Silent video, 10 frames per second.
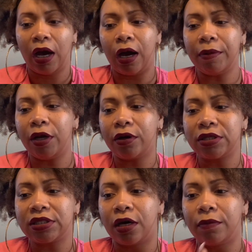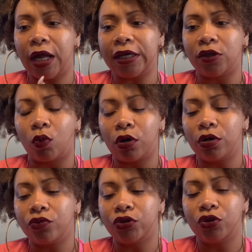I'm hearing something like the
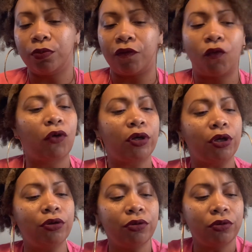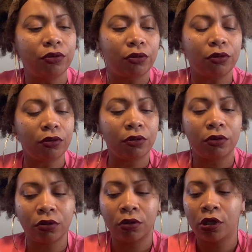world knew before you.
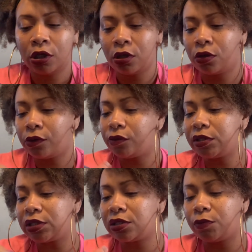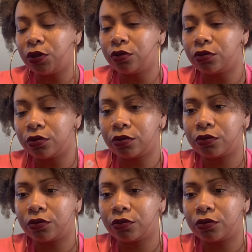What's the moon?